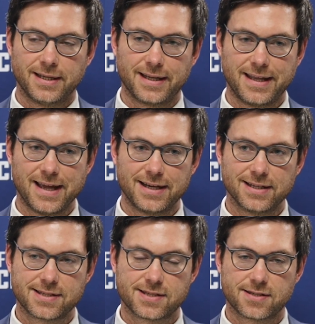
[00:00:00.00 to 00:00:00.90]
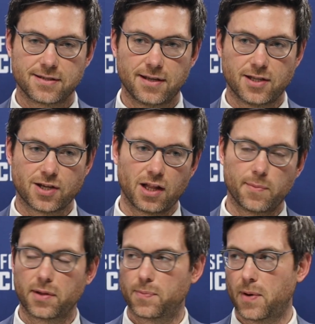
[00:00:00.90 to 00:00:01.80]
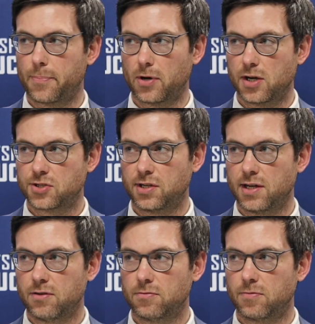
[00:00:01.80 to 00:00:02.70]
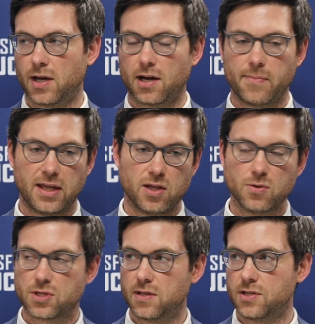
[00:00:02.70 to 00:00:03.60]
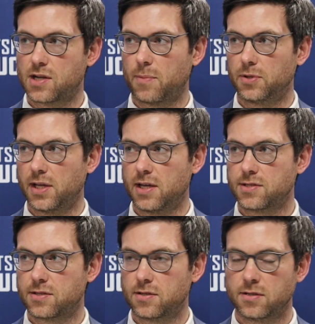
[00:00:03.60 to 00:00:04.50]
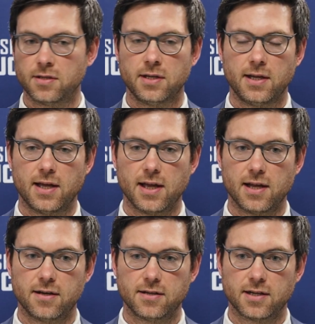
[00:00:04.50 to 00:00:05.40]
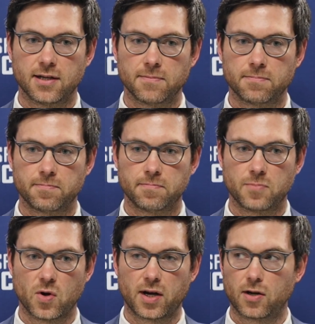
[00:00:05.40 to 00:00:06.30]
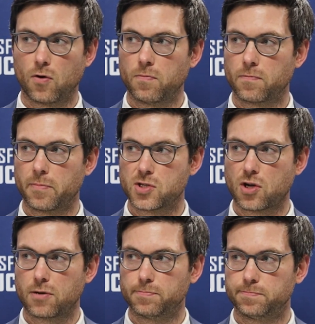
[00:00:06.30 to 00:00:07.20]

again, it's all about the preparation now. We got to make use of these couple days and be ready to go from the start.